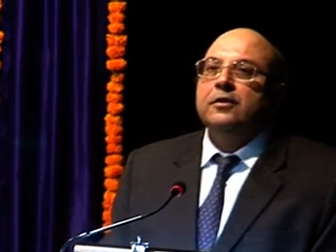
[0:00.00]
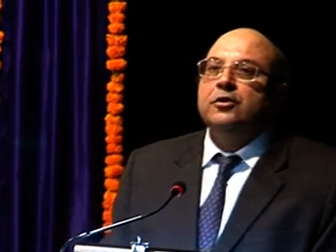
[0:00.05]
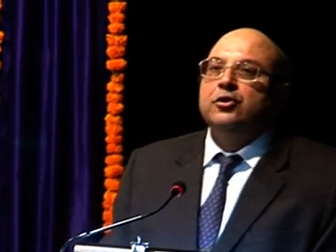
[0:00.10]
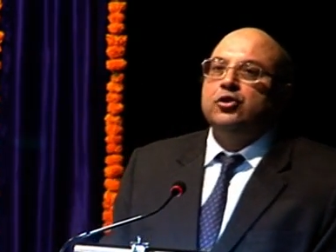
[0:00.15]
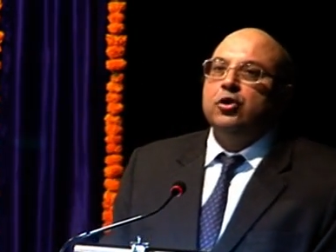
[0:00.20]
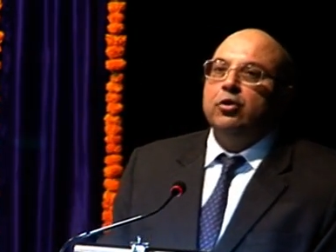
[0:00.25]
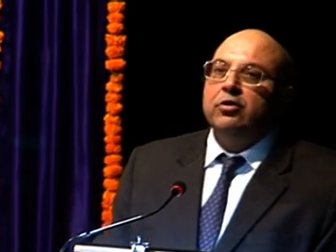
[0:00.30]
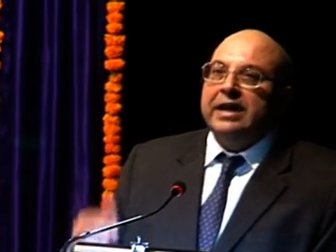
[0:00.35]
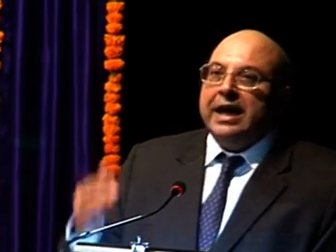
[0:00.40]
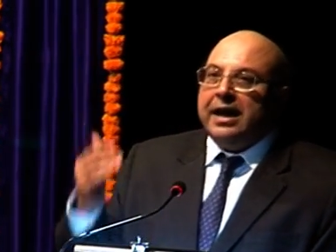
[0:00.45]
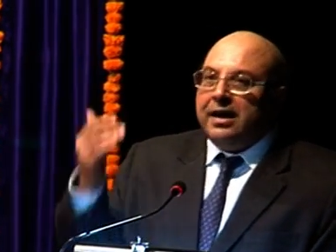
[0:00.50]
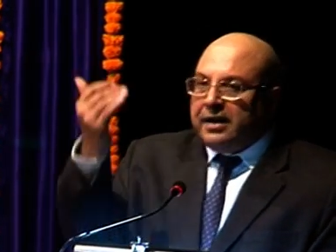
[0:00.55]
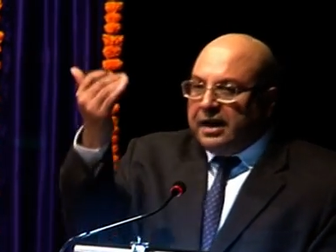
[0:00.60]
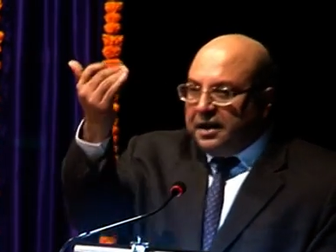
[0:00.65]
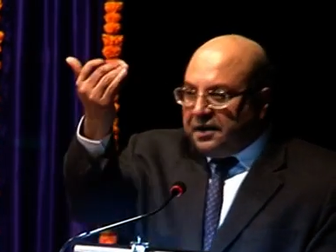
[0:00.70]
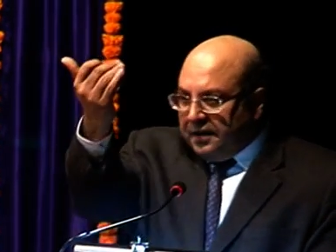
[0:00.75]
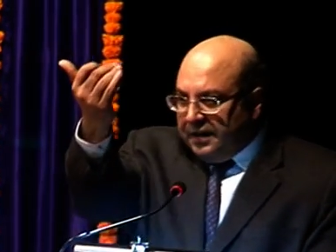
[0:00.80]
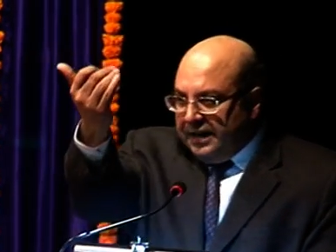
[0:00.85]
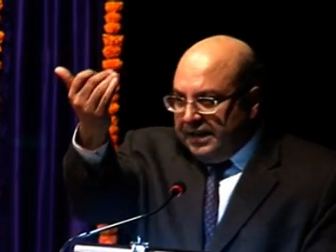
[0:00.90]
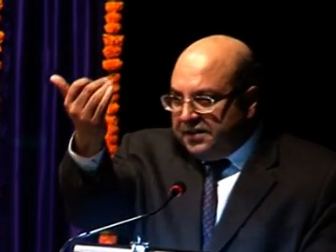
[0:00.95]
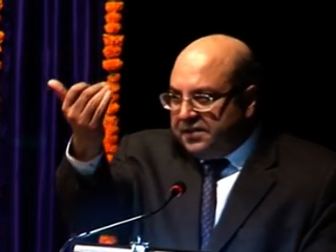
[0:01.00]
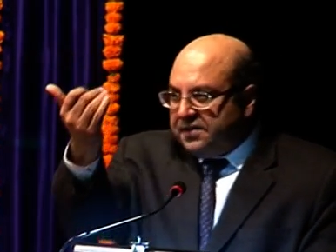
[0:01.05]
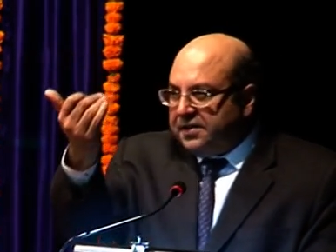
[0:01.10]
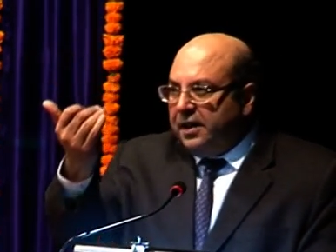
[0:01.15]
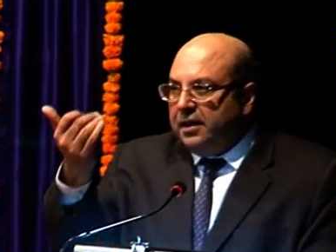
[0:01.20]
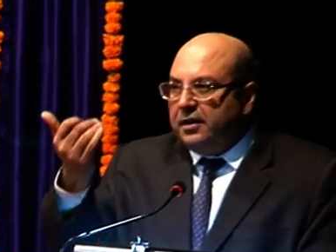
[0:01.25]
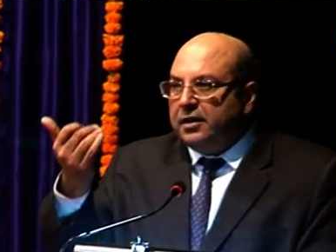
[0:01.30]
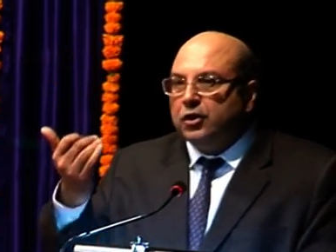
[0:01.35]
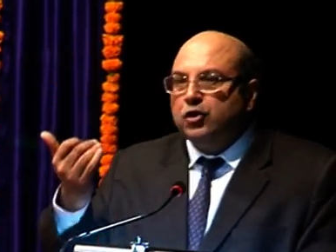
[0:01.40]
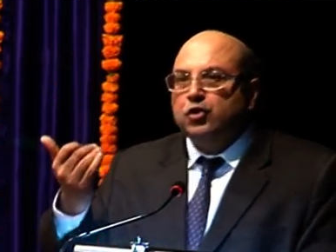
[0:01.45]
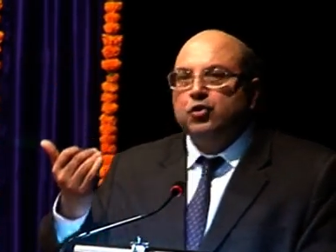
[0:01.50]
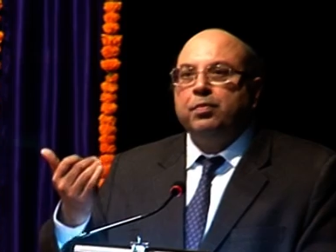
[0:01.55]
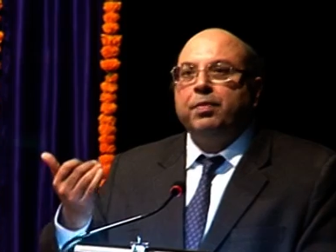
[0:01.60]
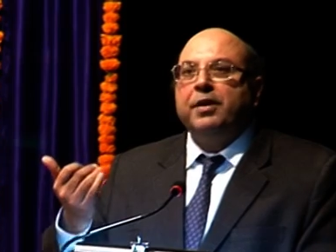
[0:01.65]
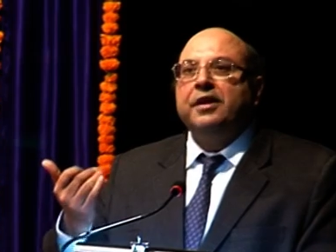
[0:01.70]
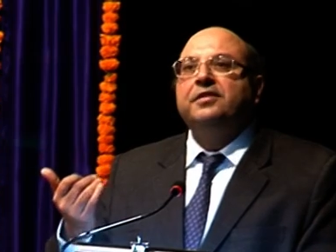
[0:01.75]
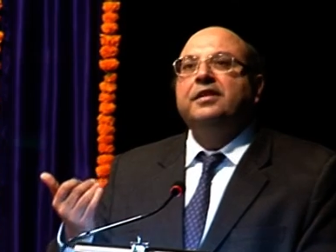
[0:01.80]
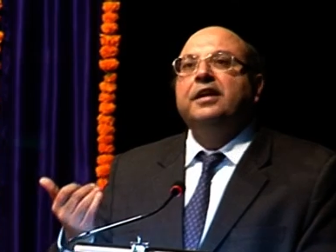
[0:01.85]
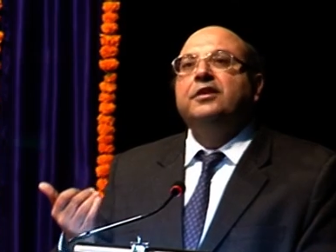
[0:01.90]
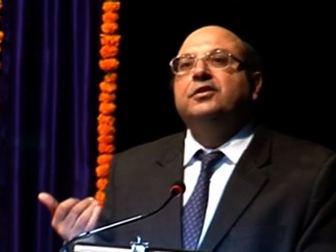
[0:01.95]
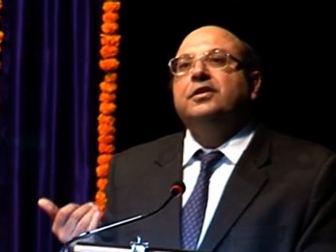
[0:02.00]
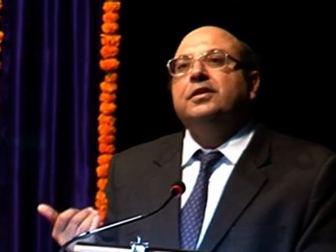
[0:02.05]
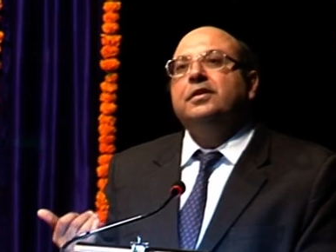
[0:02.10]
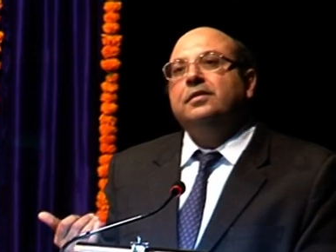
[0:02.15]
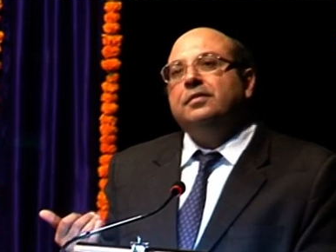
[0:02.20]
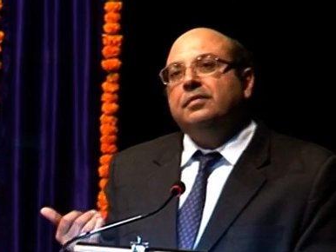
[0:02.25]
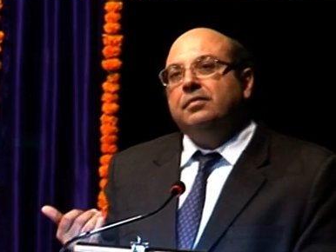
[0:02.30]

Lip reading: So that at least till the supersession,